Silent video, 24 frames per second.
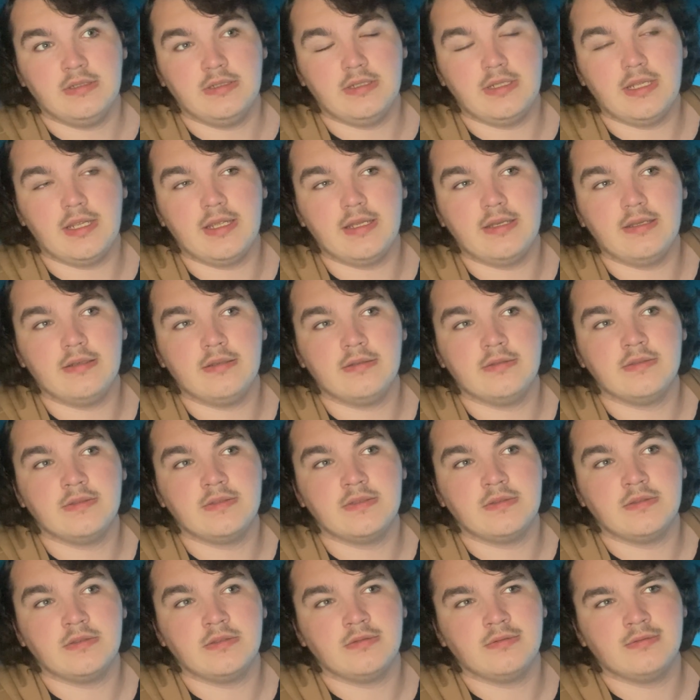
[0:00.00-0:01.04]
and
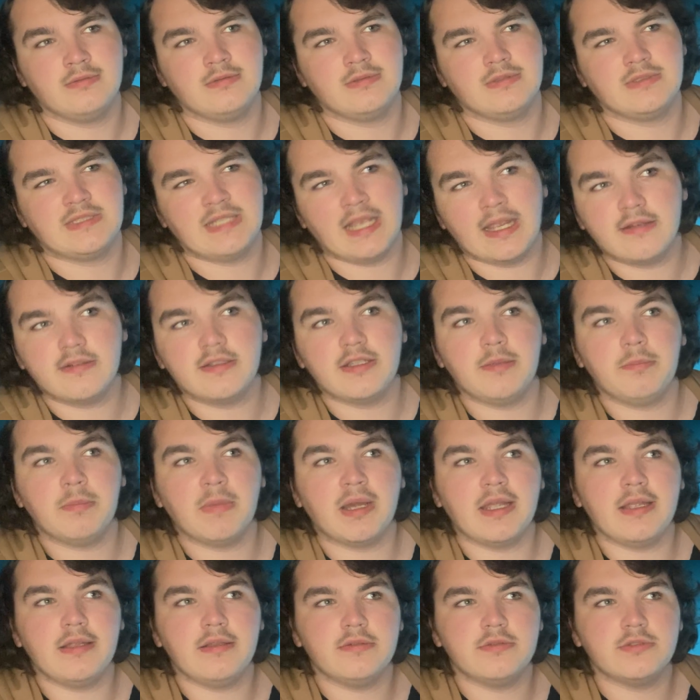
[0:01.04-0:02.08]
sadly,
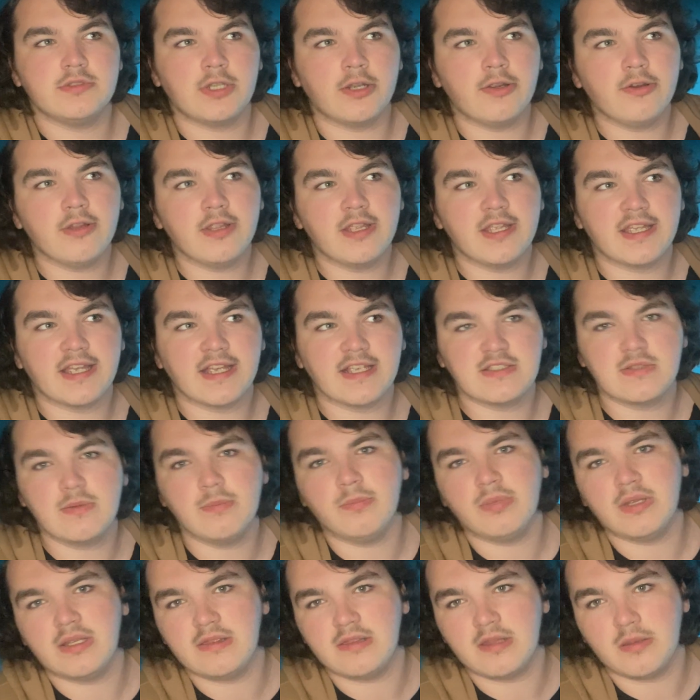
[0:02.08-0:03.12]
my target hasn't
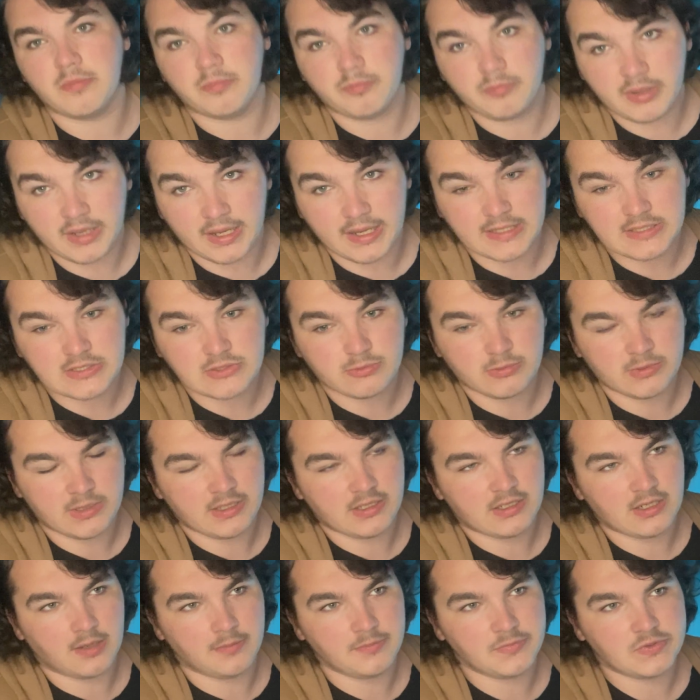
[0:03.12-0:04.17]
been the best when it
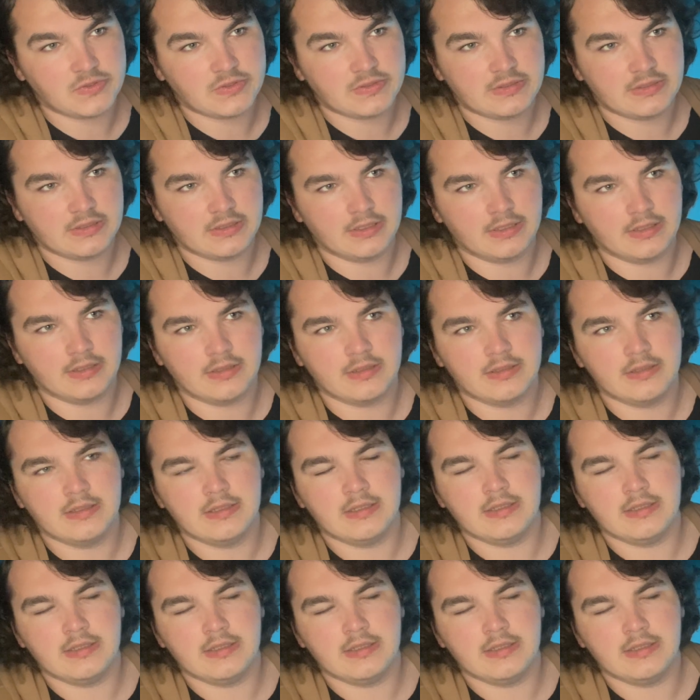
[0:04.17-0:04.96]
comes to